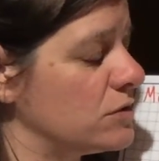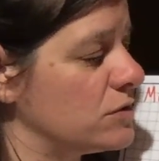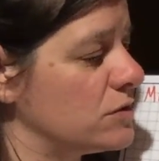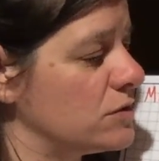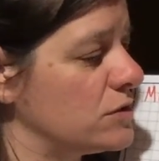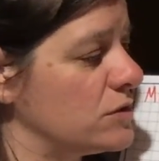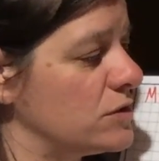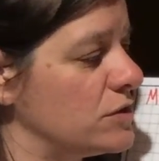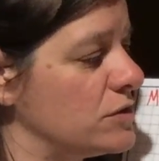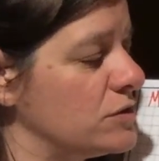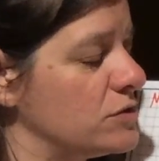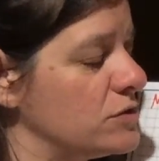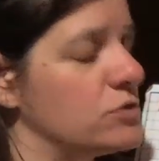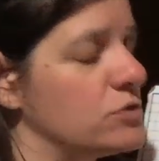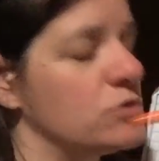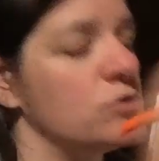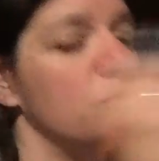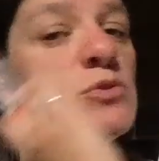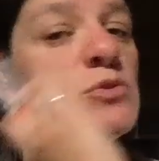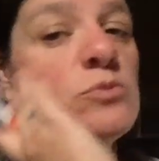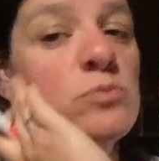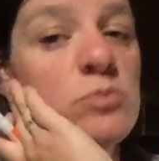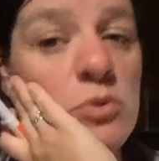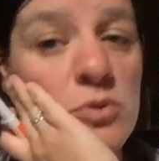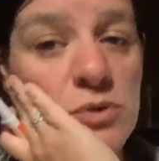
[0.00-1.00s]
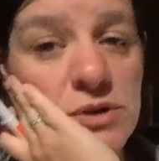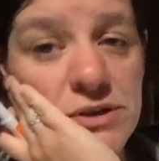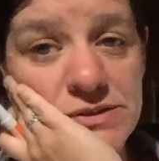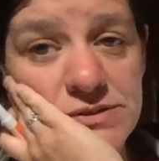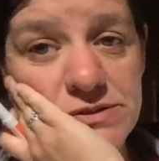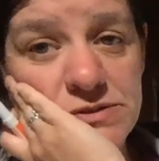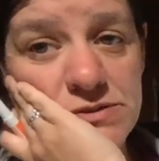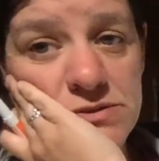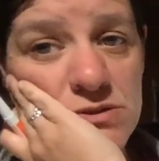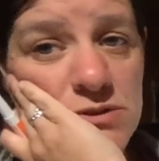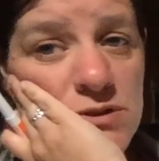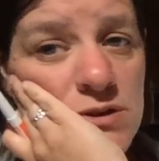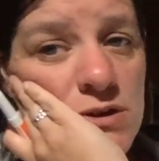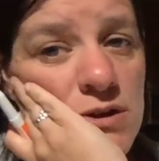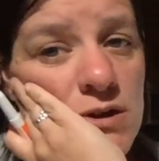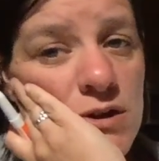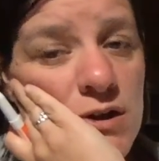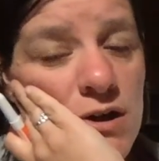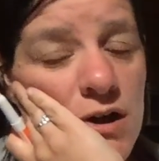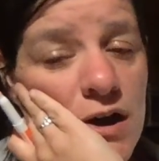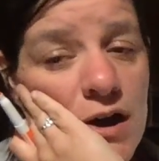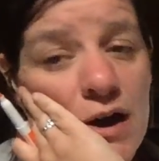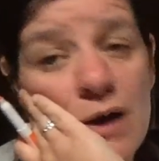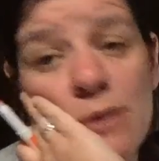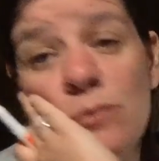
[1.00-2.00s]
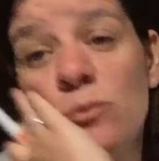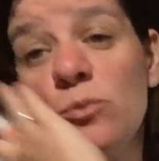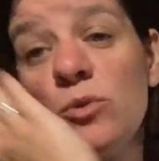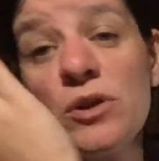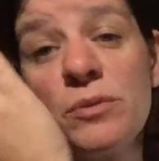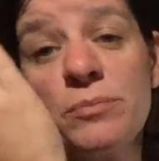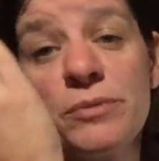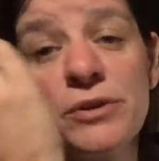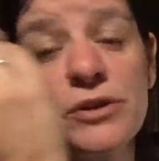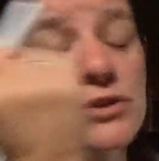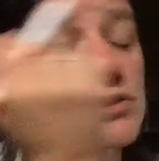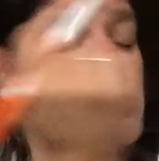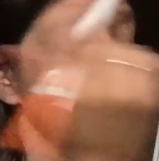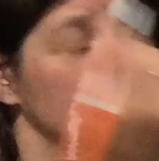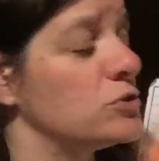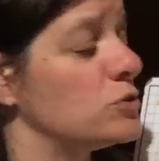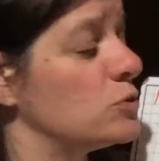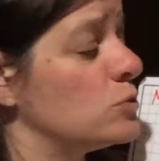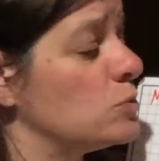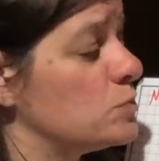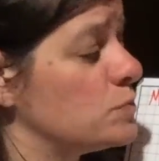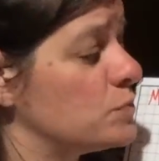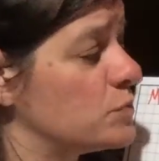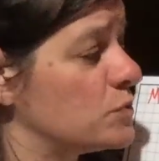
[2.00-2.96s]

these 2 points, what am I going to do?